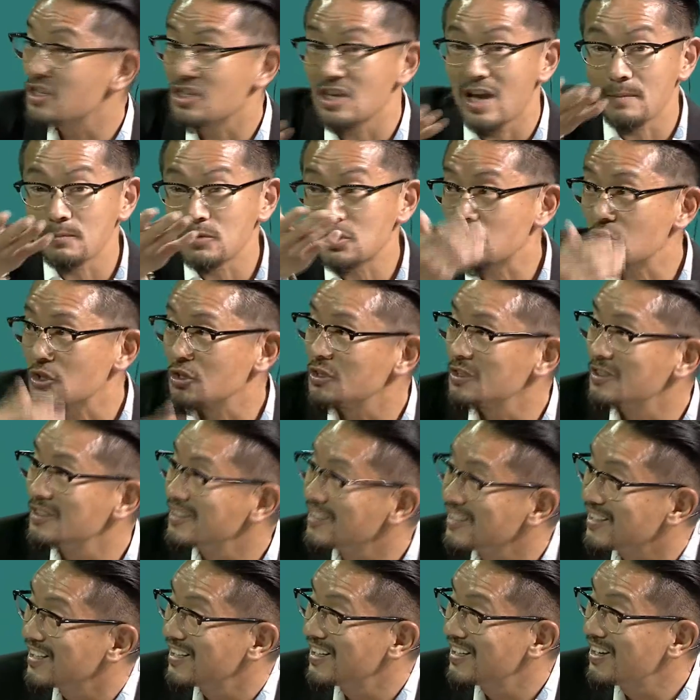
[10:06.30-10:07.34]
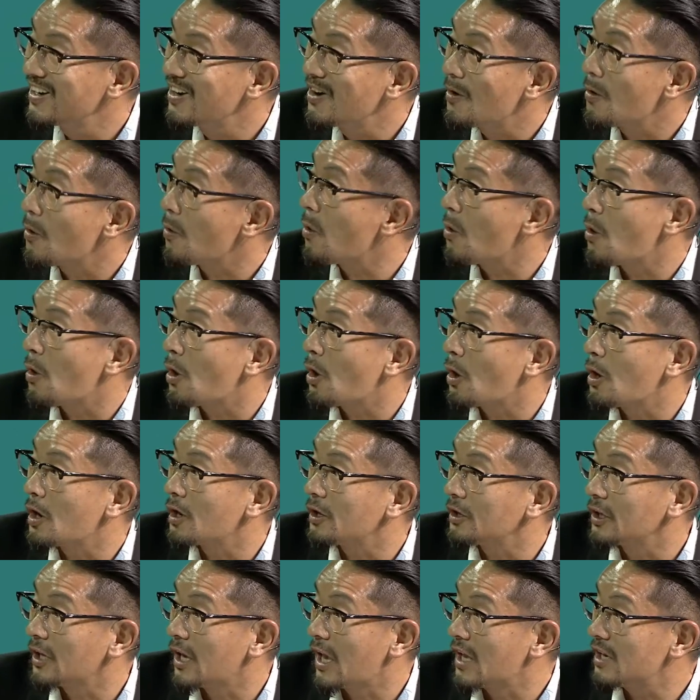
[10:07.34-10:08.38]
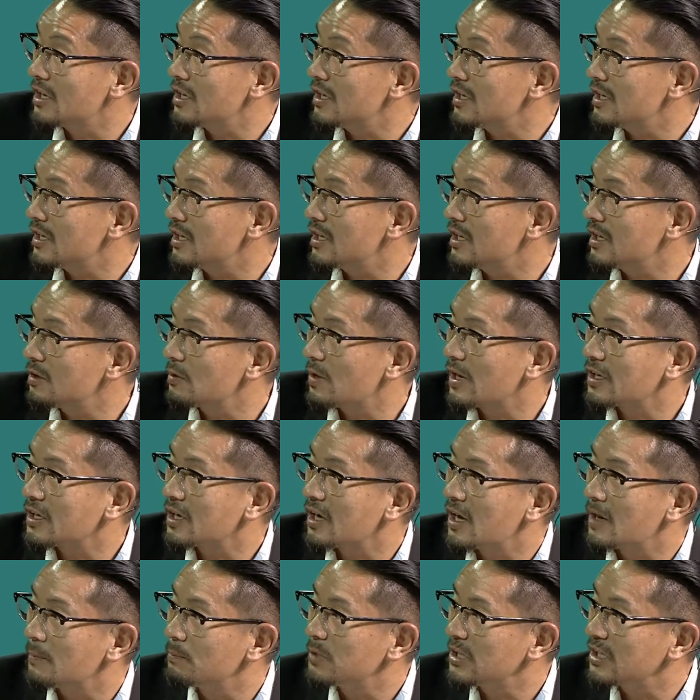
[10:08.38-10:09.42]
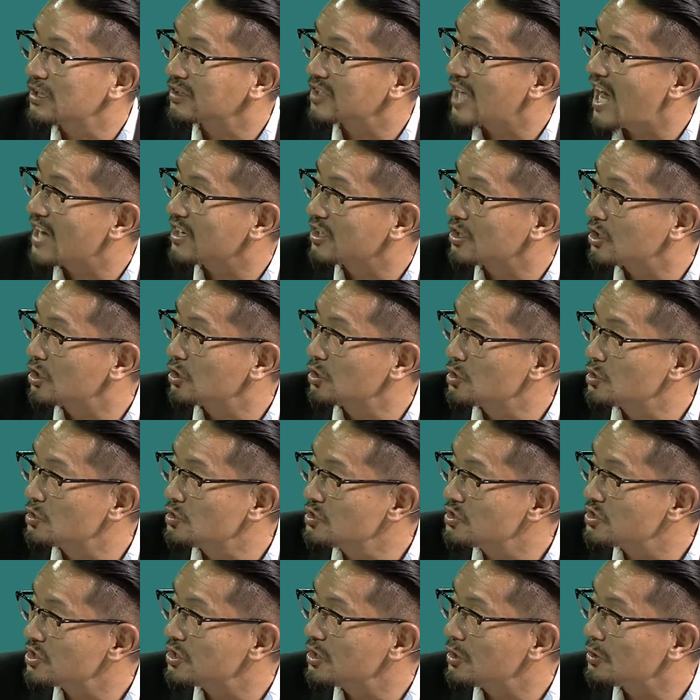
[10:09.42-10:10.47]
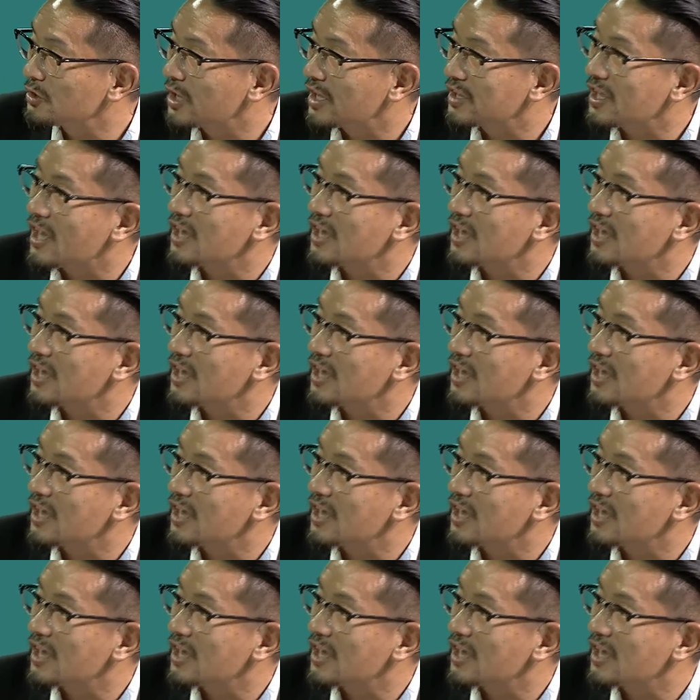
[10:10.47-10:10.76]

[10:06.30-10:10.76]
Samsung or any big tycoons, that